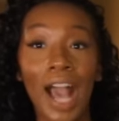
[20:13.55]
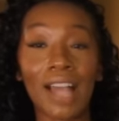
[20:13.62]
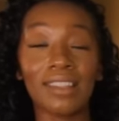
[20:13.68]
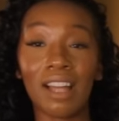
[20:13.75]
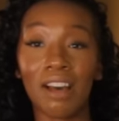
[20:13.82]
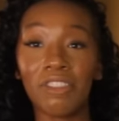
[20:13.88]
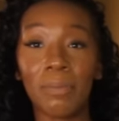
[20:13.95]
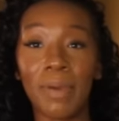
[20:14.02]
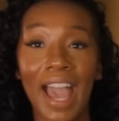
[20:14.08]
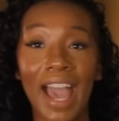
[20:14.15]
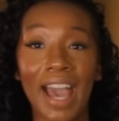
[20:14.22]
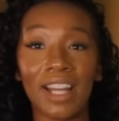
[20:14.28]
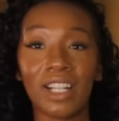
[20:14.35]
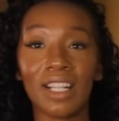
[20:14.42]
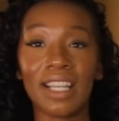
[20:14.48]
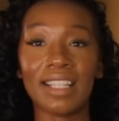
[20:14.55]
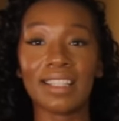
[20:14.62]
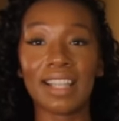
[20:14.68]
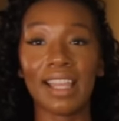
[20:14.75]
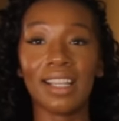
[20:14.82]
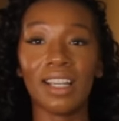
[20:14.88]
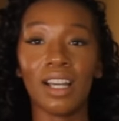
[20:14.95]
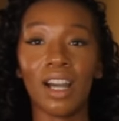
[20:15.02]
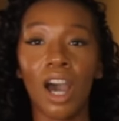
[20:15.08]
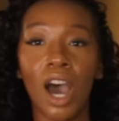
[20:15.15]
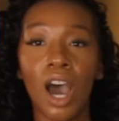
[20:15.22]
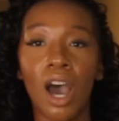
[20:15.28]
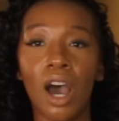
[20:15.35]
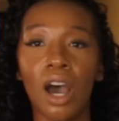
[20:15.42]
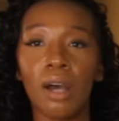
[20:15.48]
I love the pattern. It's like
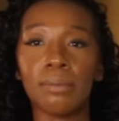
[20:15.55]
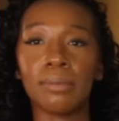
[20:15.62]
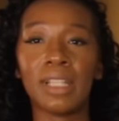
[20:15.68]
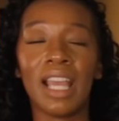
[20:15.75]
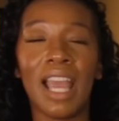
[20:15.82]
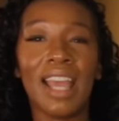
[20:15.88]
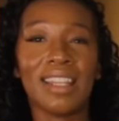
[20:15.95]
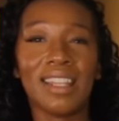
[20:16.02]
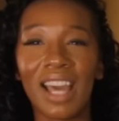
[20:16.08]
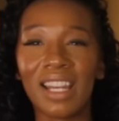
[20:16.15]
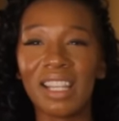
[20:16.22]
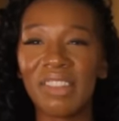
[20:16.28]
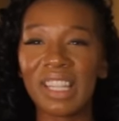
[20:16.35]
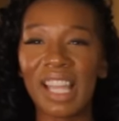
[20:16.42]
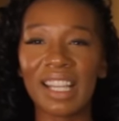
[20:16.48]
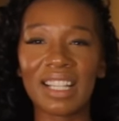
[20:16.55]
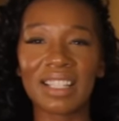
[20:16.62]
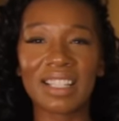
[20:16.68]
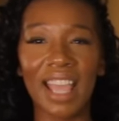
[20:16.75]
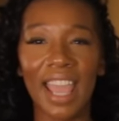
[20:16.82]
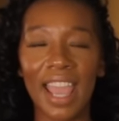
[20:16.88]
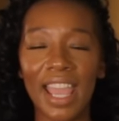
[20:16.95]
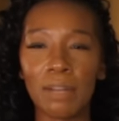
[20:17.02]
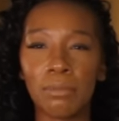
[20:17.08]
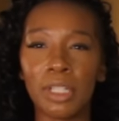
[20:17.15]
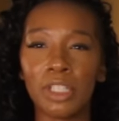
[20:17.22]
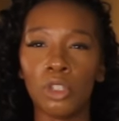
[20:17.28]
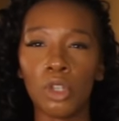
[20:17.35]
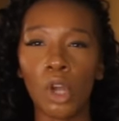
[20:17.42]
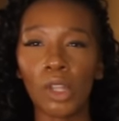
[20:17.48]
a not even like a tan,
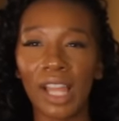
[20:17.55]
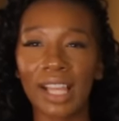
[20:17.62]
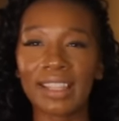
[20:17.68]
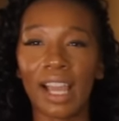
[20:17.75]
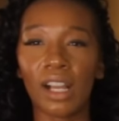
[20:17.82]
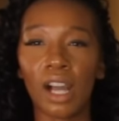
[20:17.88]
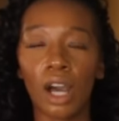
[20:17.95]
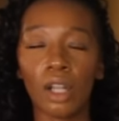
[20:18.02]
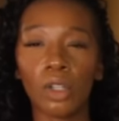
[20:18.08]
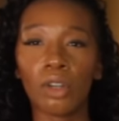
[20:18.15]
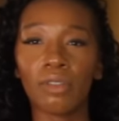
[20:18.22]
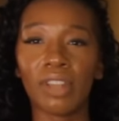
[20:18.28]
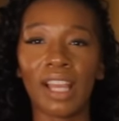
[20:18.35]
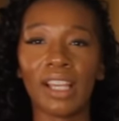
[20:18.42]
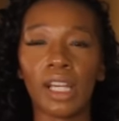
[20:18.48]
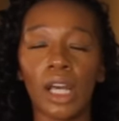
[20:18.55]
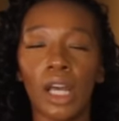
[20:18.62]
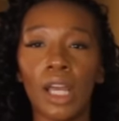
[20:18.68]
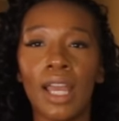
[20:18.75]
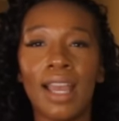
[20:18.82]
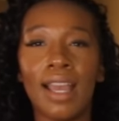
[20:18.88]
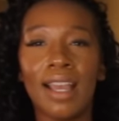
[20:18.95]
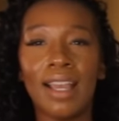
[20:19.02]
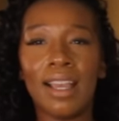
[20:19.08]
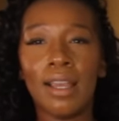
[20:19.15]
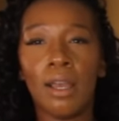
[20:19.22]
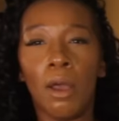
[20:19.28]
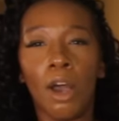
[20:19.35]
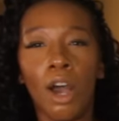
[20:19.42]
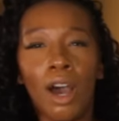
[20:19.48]
but you know, like that color of like a
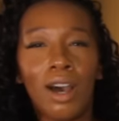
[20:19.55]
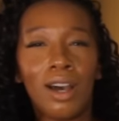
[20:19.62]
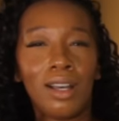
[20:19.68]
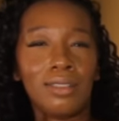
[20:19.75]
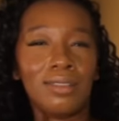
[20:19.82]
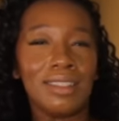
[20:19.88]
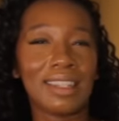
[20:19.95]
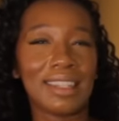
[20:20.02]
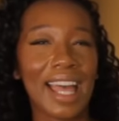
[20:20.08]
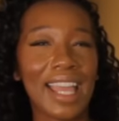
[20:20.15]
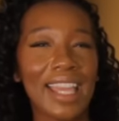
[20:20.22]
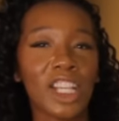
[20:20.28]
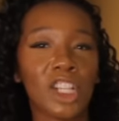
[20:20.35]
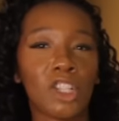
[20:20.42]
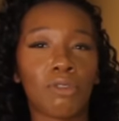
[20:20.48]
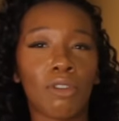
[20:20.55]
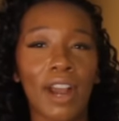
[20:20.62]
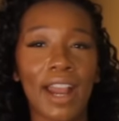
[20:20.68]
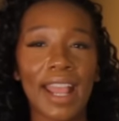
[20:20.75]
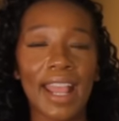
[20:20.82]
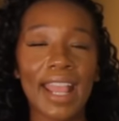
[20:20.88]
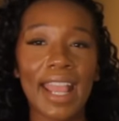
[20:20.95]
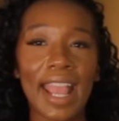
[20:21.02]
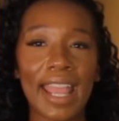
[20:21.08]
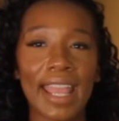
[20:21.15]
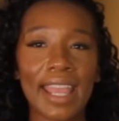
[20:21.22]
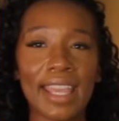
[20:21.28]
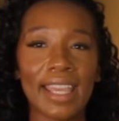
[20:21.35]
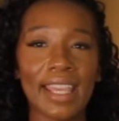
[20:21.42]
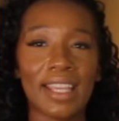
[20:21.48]
light gray
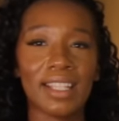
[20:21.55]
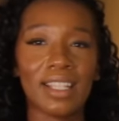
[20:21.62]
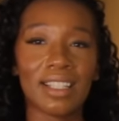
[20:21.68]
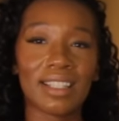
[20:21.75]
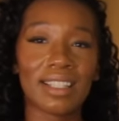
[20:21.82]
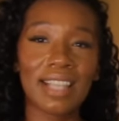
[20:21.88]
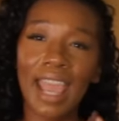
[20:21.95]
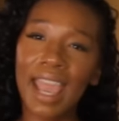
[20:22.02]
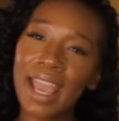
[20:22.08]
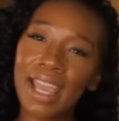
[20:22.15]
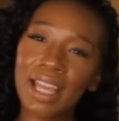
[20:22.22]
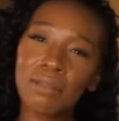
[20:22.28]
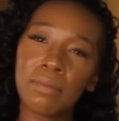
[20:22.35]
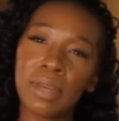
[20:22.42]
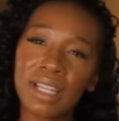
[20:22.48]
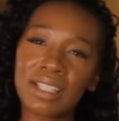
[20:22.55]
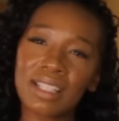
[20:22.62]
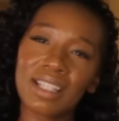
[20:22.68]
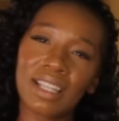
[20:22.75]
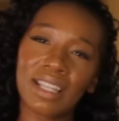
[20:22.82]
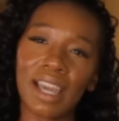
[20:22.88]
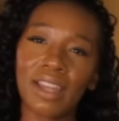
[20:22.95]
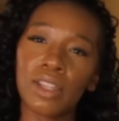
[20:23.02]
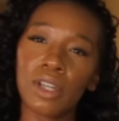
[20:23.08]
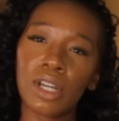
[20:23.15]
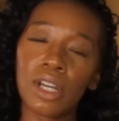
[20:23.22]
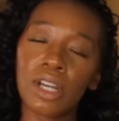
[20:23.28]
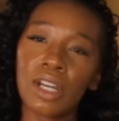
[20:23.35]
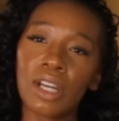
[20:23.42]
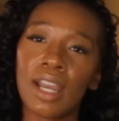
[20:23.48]
and tan mixed
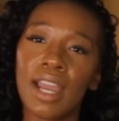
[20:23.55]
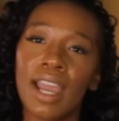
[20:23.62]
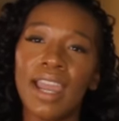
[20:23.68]
together.